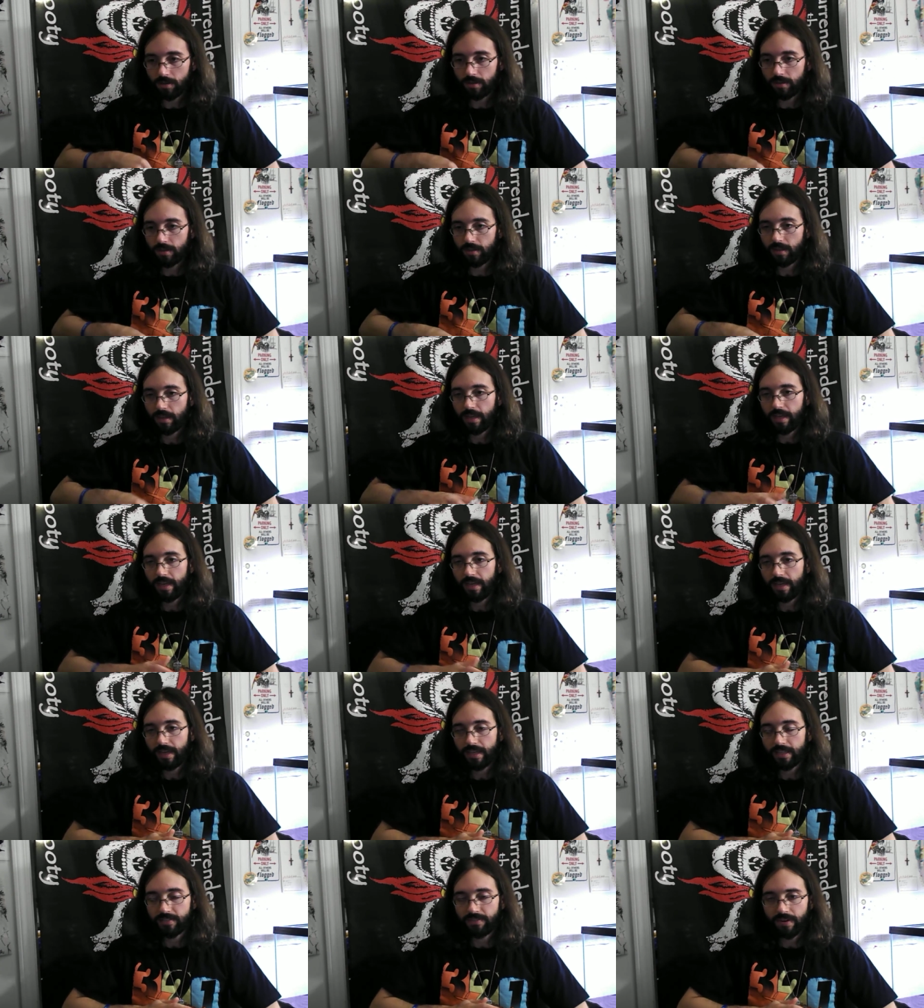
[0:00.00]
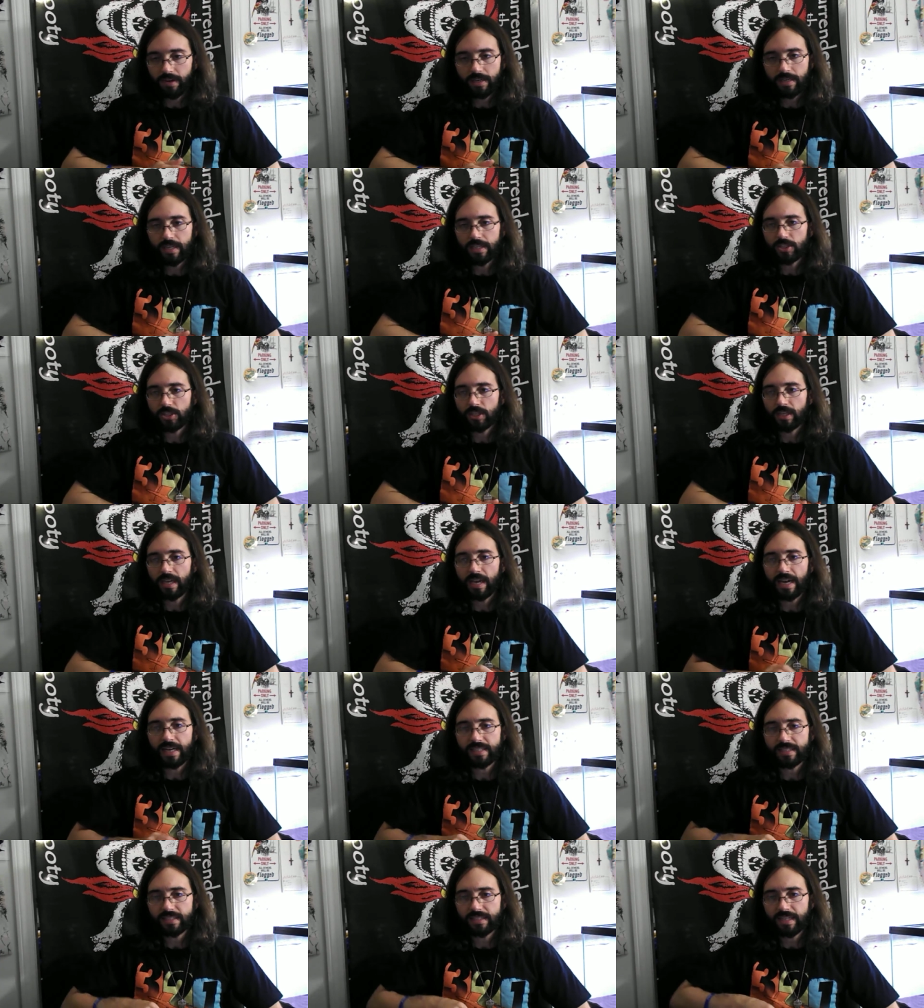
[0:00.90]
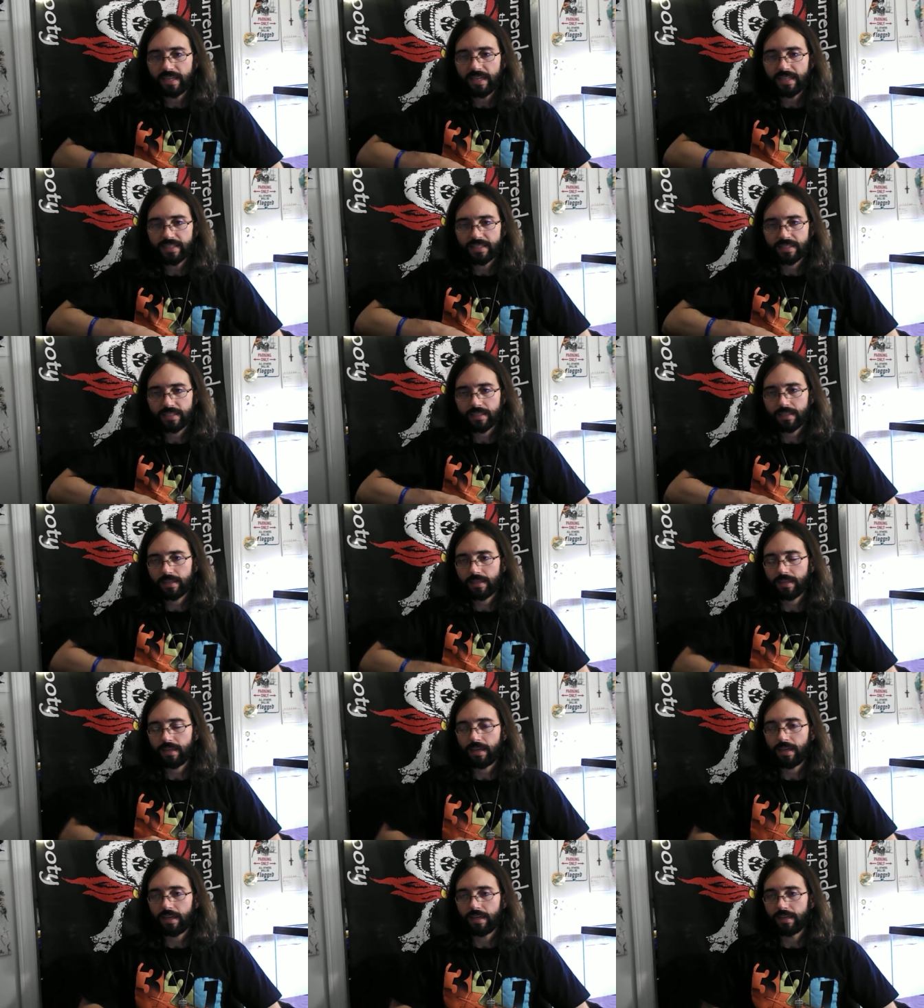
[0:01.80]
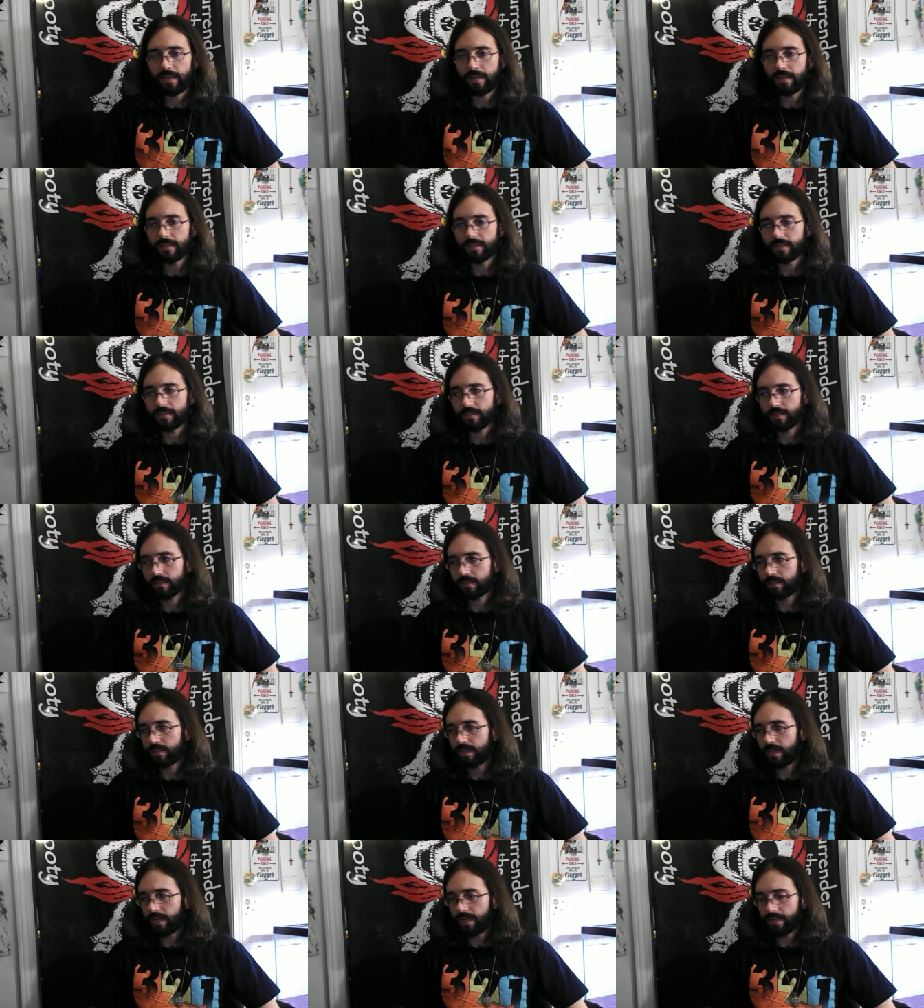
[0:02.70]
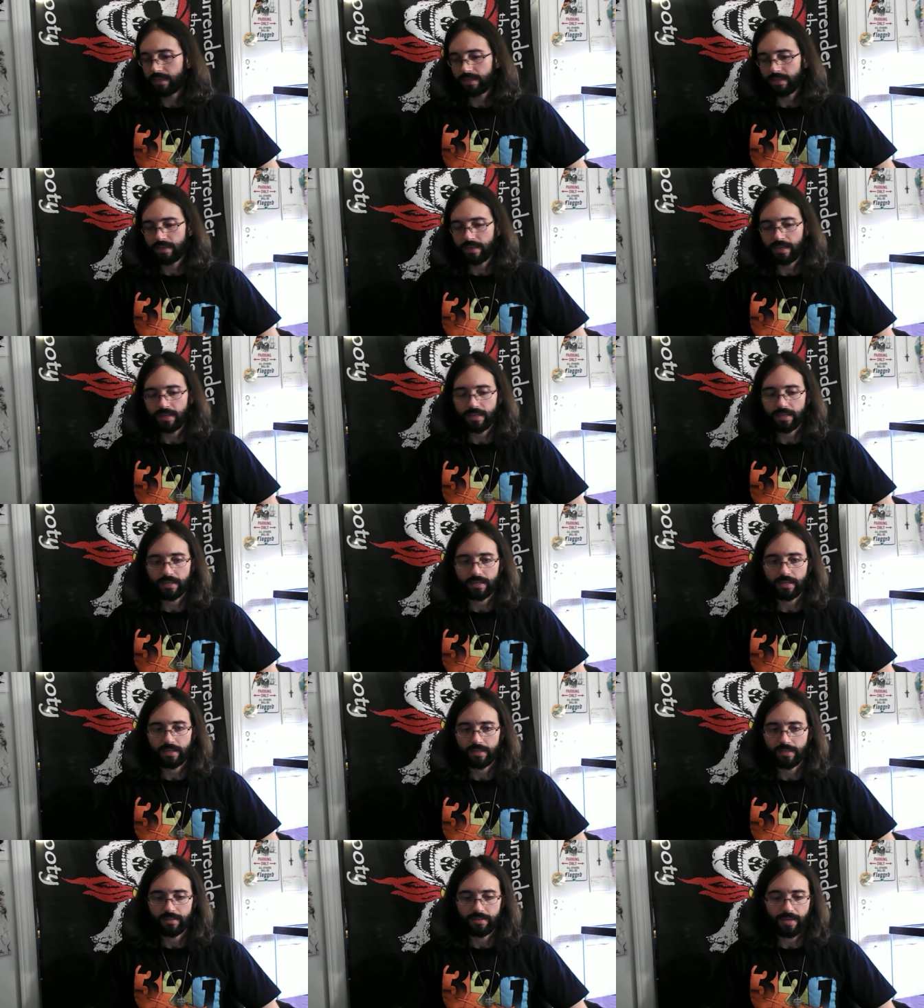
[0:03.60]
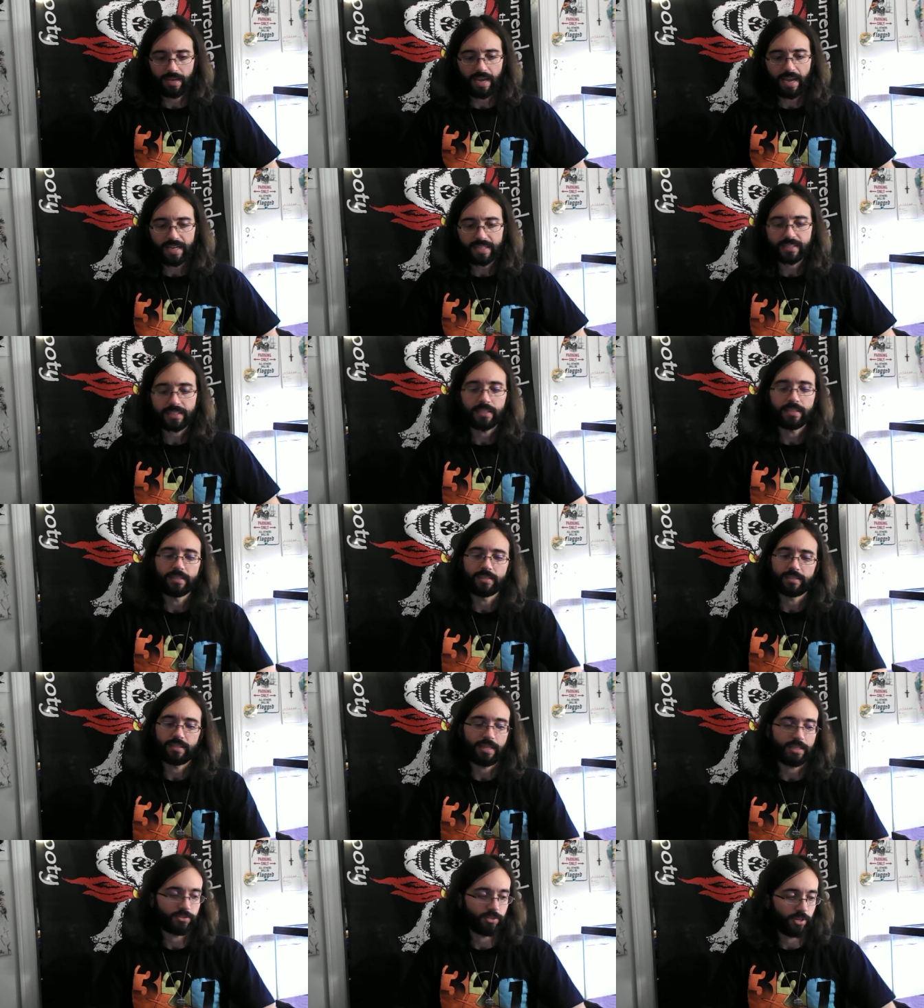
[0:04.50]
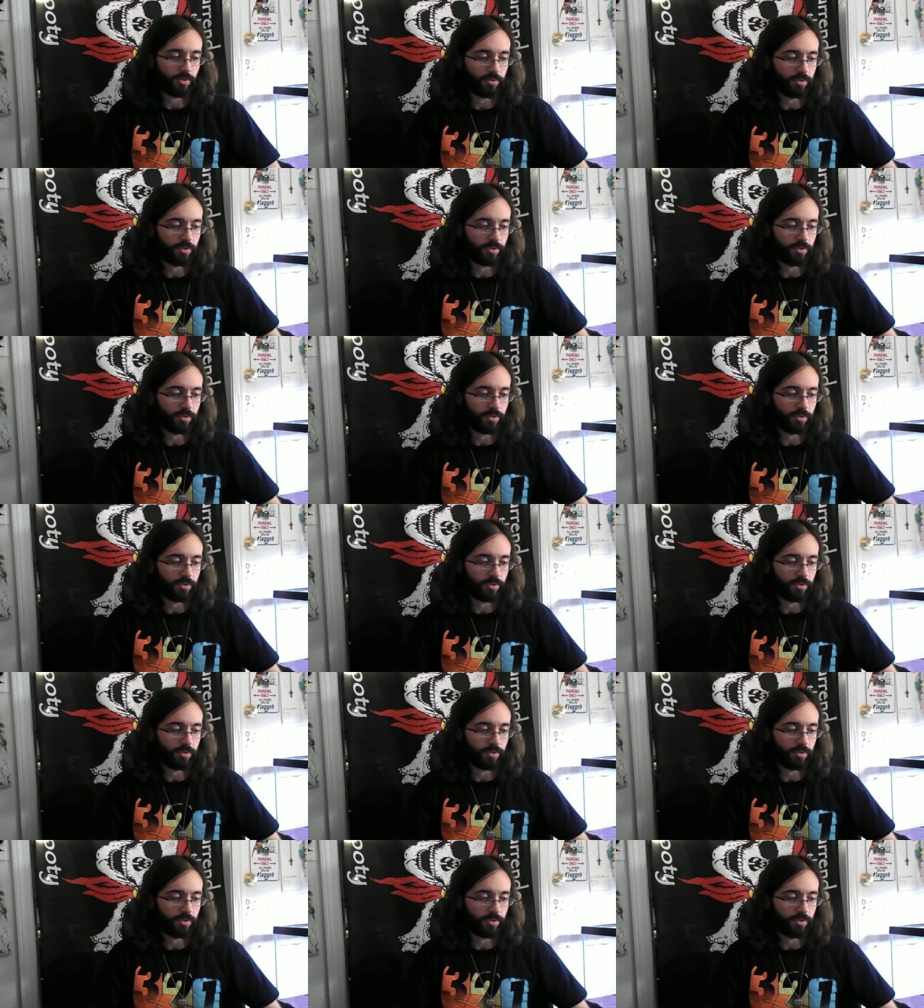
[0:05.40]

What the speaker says: It's very Ninja Gaiden-esque, and it's got like an excellent soundtrack.